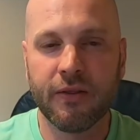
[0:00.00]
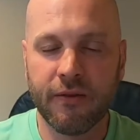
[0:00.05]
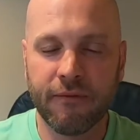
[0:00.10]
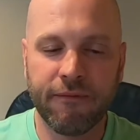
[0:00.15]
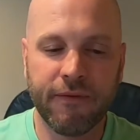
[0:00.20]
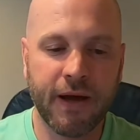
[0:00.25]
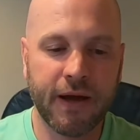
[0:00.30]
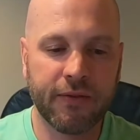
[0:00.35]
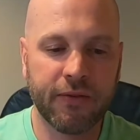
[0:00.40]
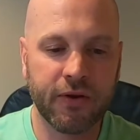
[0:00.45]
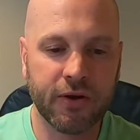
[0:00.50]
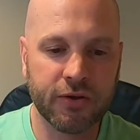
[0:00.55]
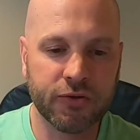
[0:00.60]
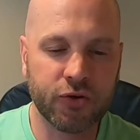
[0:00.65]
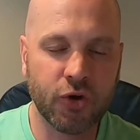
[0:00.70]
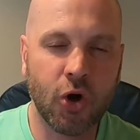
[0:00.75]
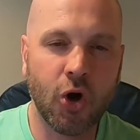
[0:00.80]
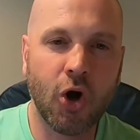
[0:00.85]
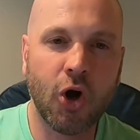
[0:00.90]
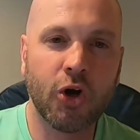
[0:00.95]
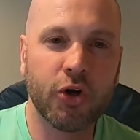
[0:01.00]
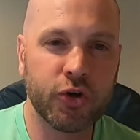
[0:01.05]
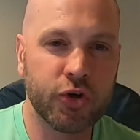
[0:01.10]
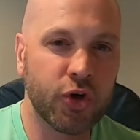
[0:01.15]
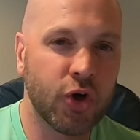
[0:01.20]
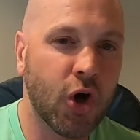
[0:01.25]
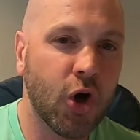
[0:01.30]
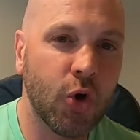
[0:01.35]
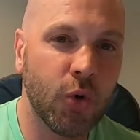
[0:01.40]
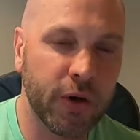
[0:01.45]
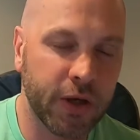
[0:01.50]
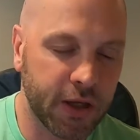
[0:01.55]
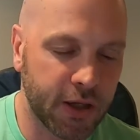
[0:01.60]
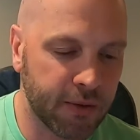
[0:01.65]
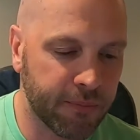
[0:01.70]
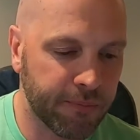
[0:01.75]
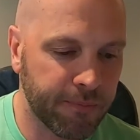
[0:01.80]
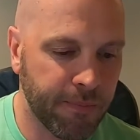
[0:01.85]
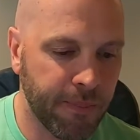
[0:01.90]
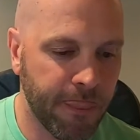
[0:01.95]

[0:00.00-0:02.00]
the fact that it's ongoing.